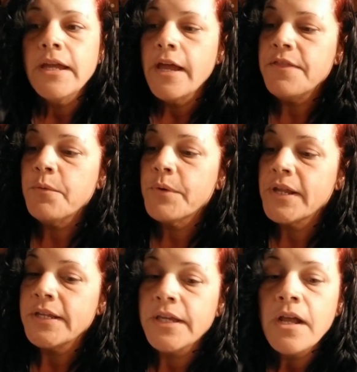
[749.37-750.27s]
And then when
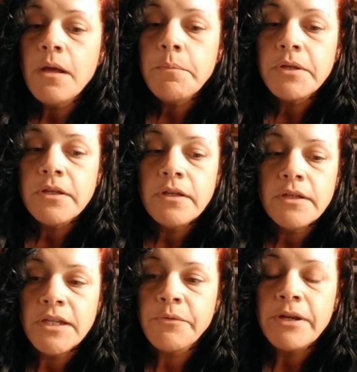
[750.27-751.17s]
I get up,
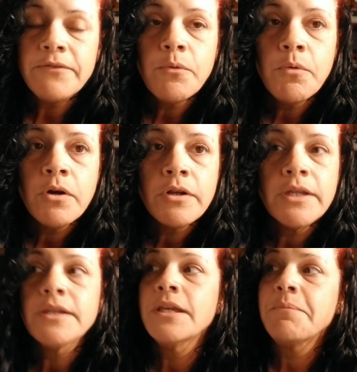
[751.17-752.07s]
get ready for work,
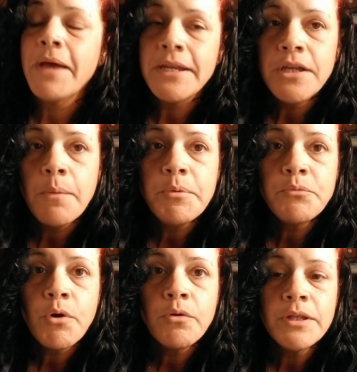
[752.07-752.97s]
get Maddie up
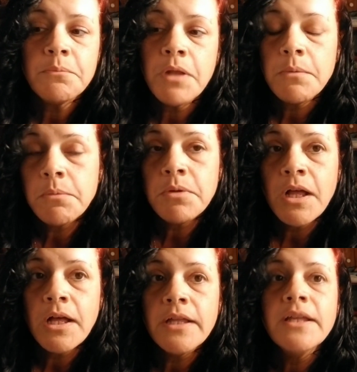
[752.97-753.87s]
and rolling, blah, blah,
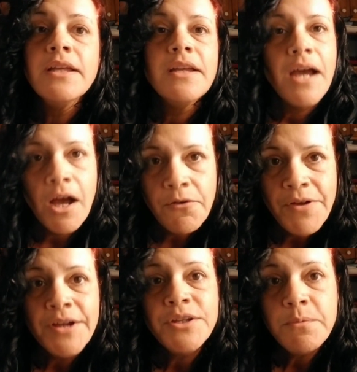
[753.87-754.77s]
blah, I'll
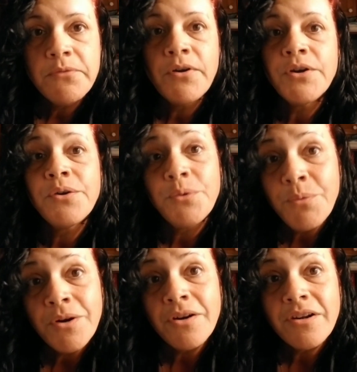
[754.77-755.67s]
vacuum before I go to
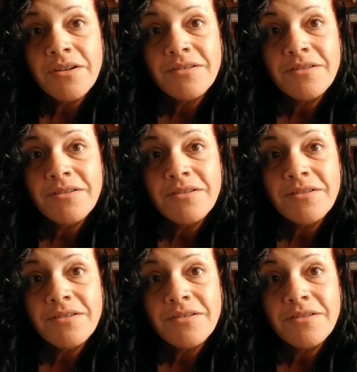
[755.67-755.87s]
work.